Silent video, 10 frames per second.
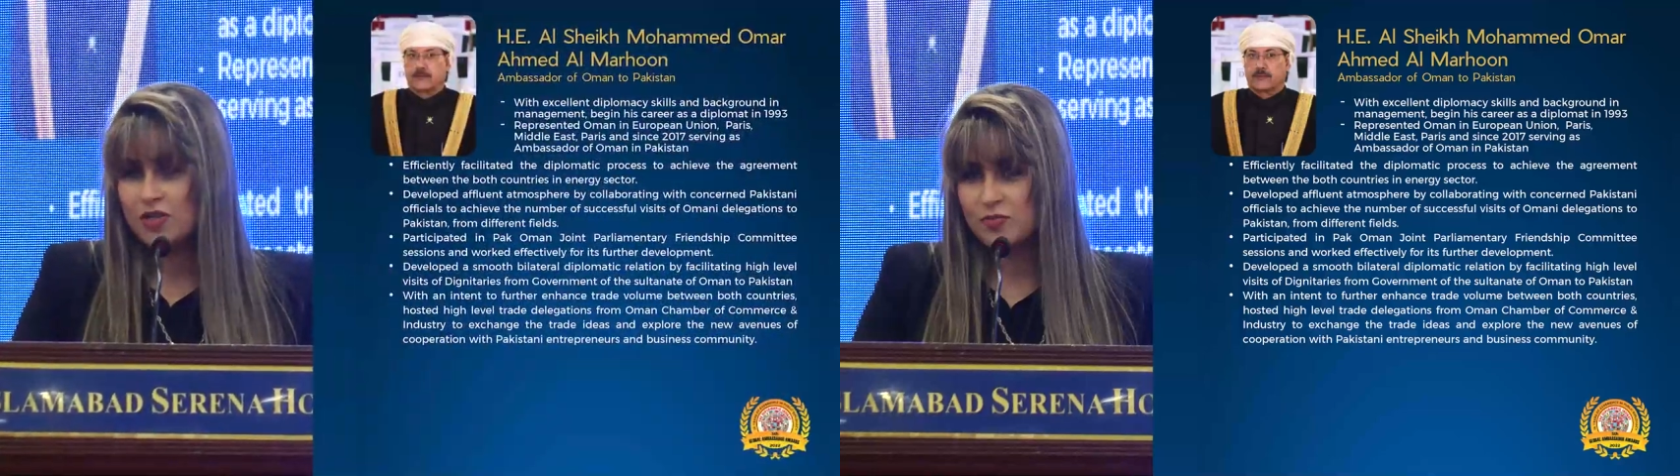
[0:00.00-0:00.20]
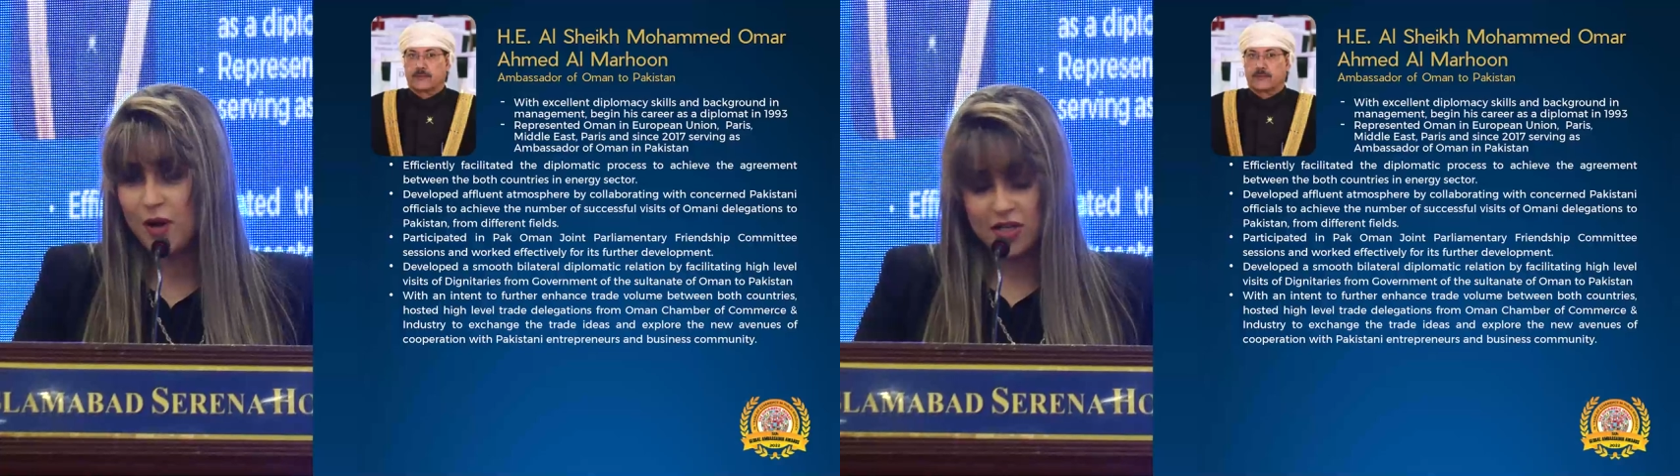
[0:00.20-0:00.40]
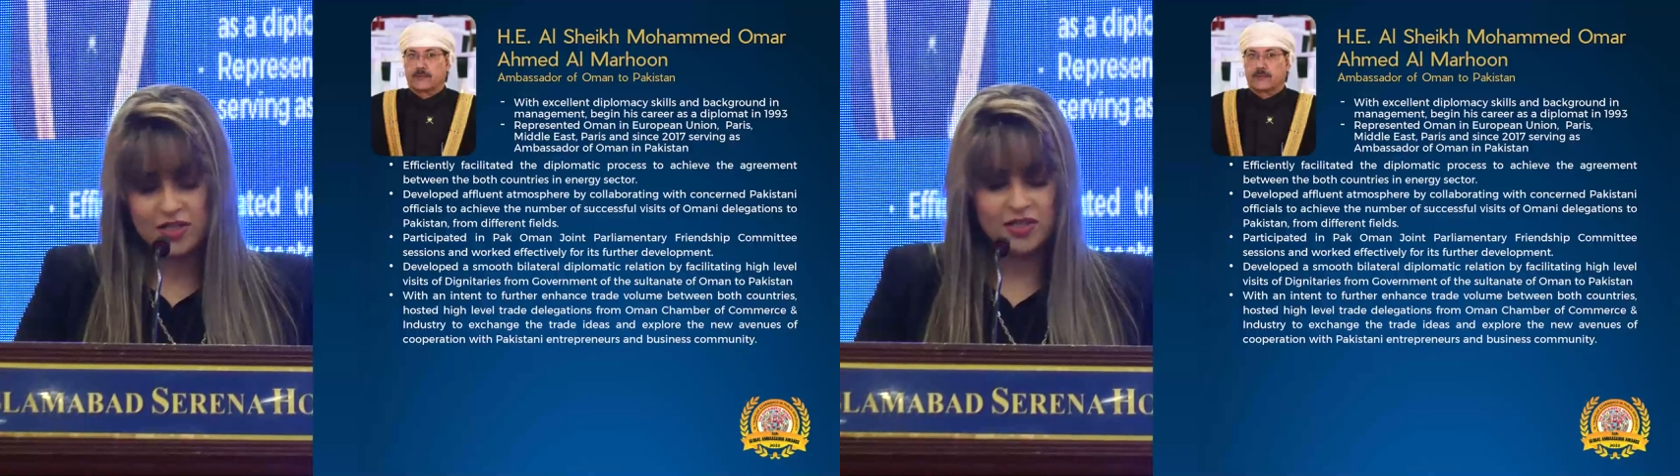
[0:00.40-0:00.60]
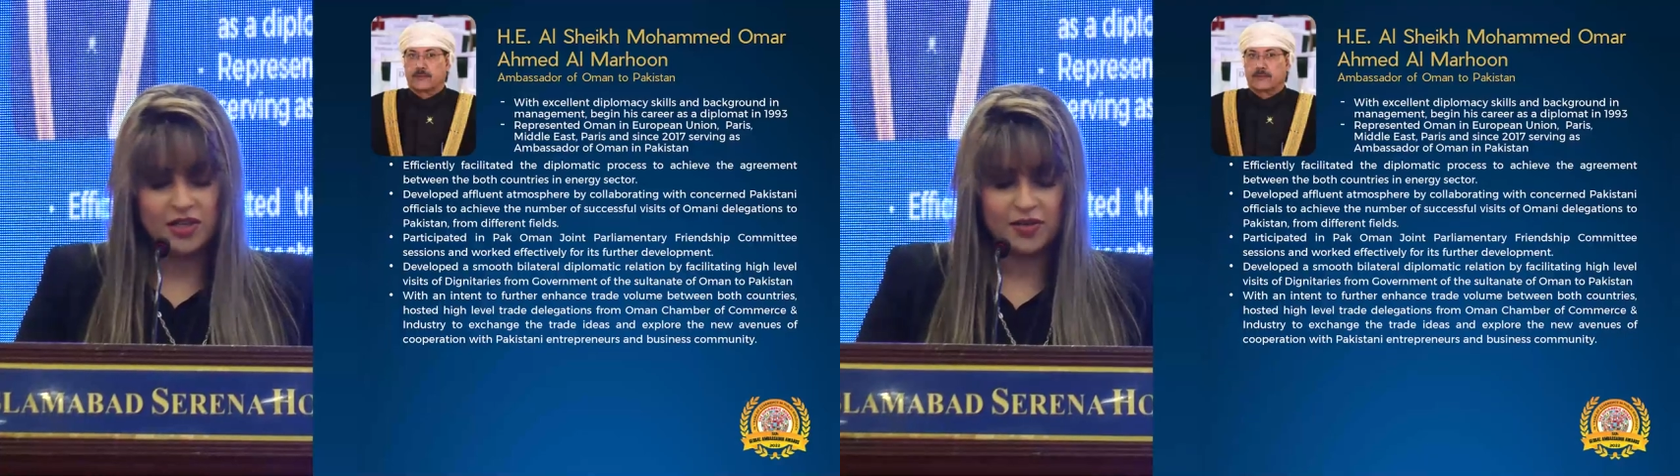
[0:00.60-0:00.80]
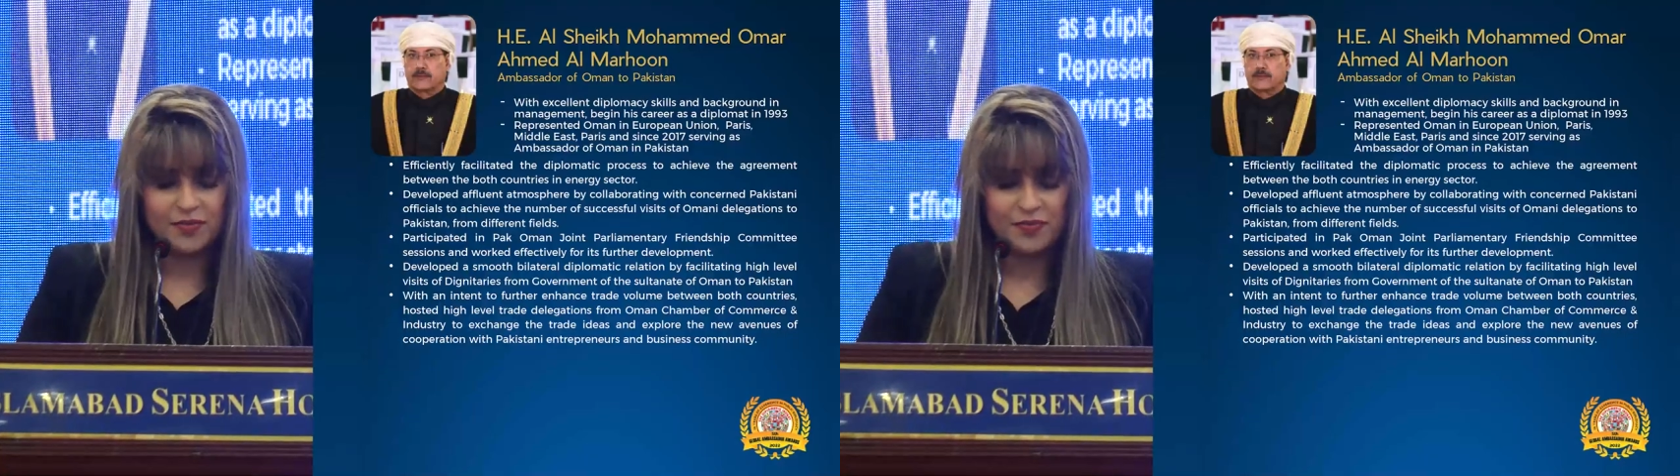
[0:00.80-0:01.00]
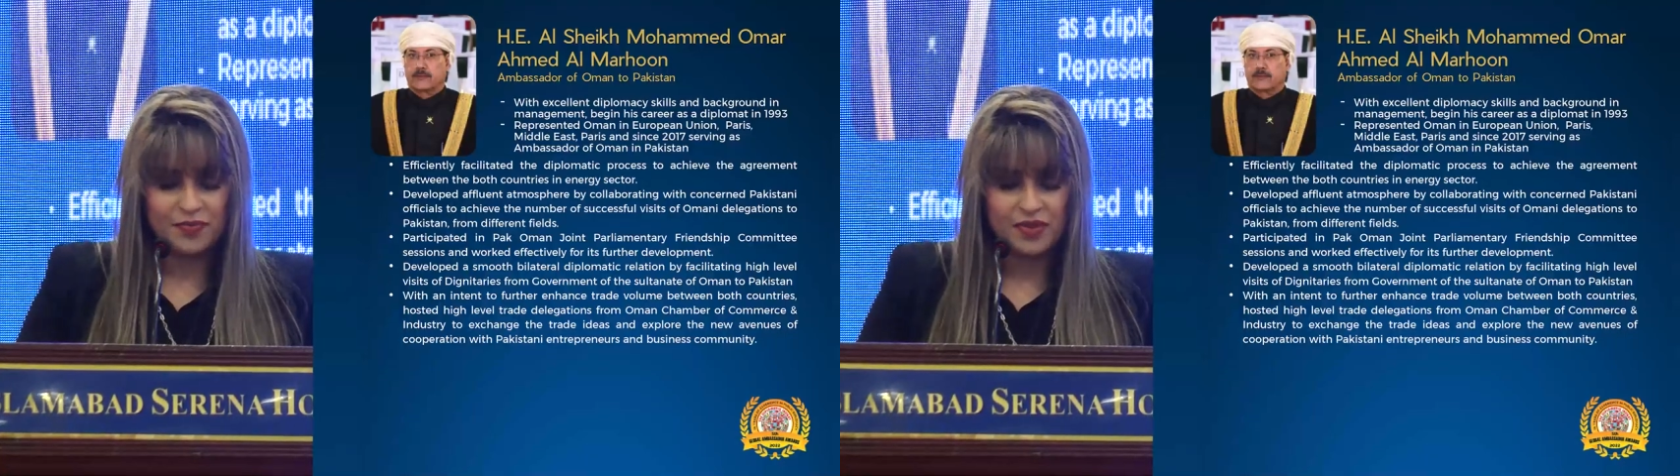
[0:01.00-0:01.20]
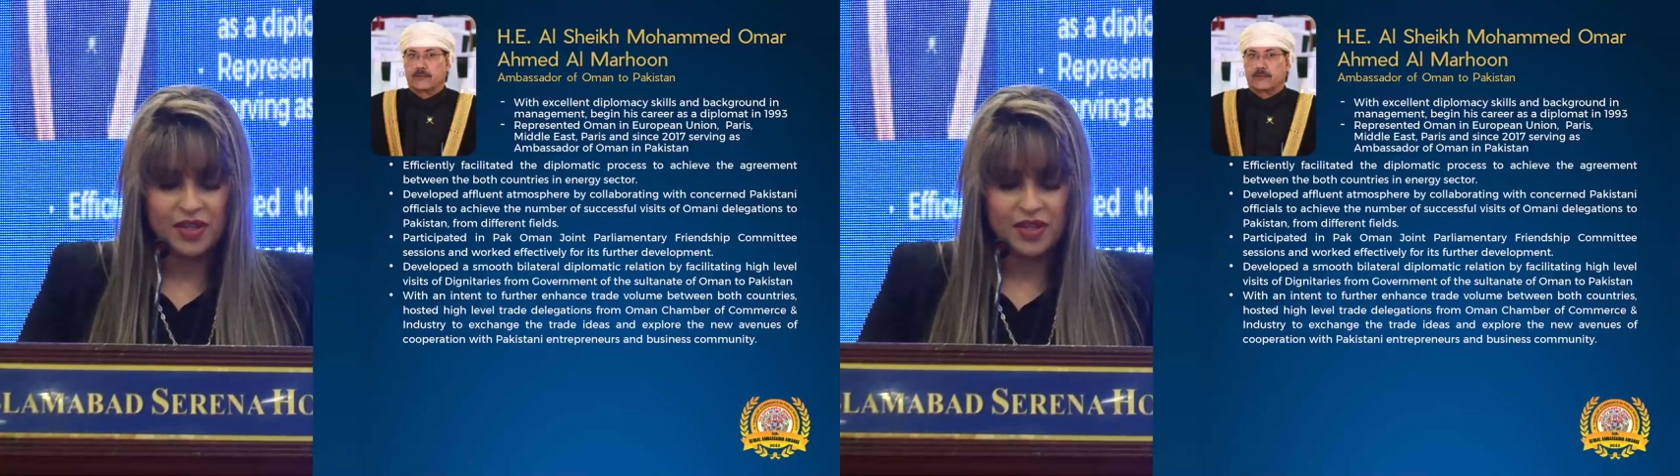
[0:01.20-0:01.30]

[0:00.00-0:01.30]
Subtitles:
to Pakistan.